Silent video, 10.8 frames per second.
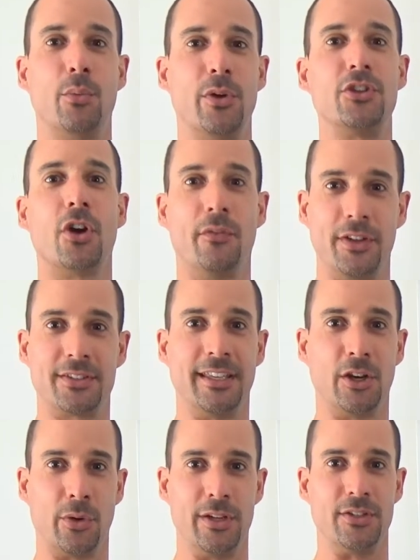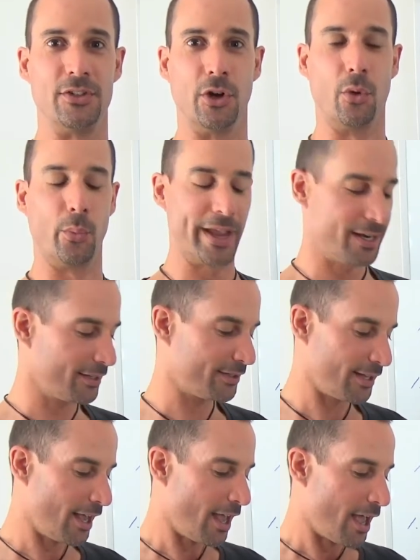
which obviously increases your awareness.